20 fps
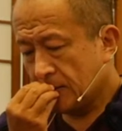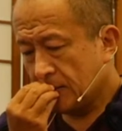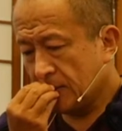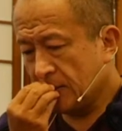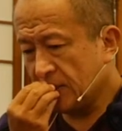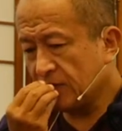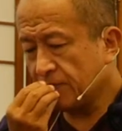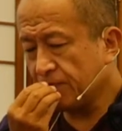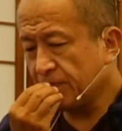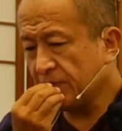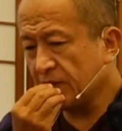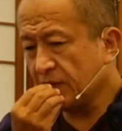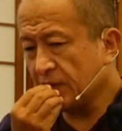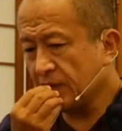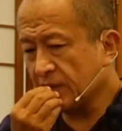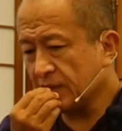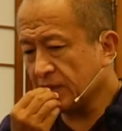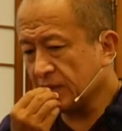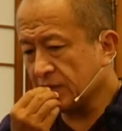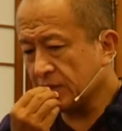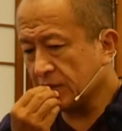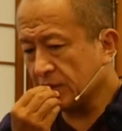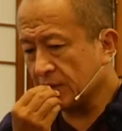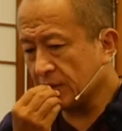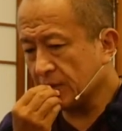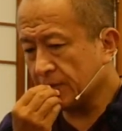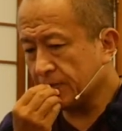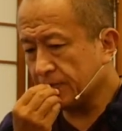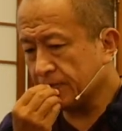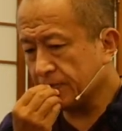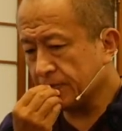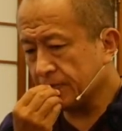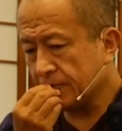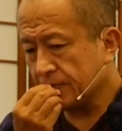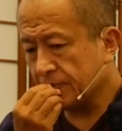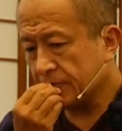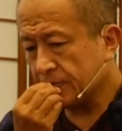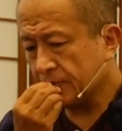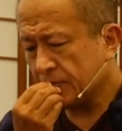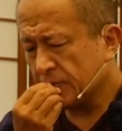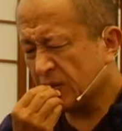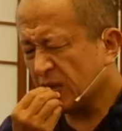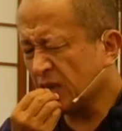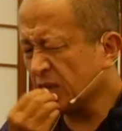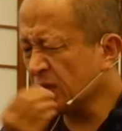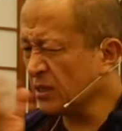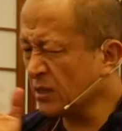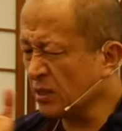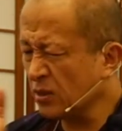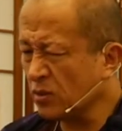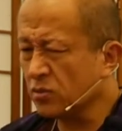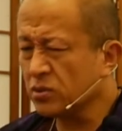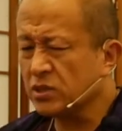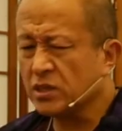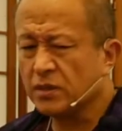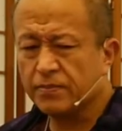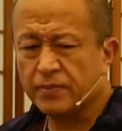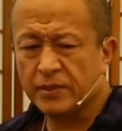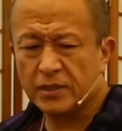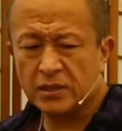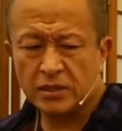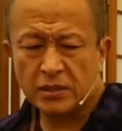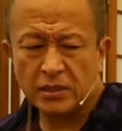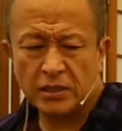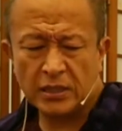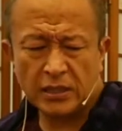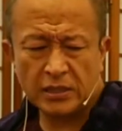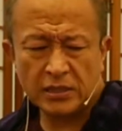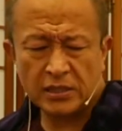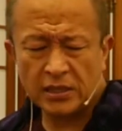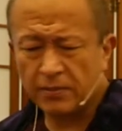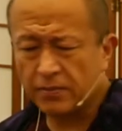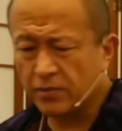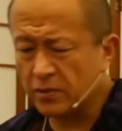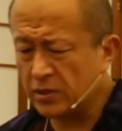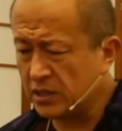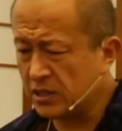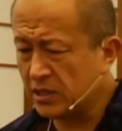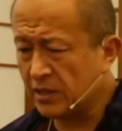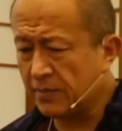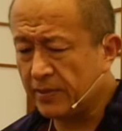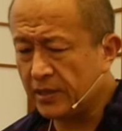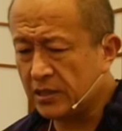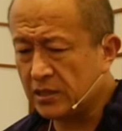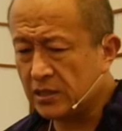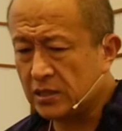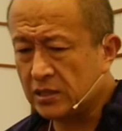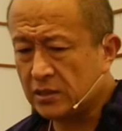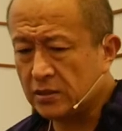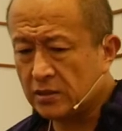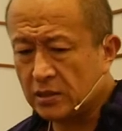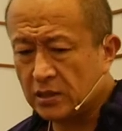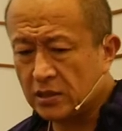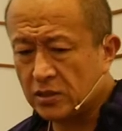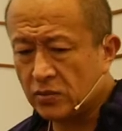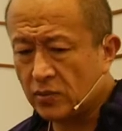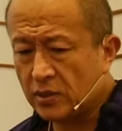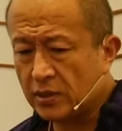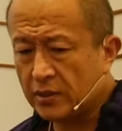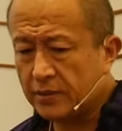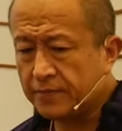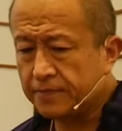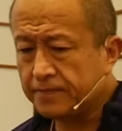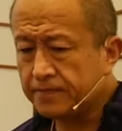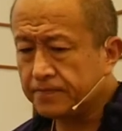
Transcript: it's a bit like this. I think the Longchenpa's example is the best. This one,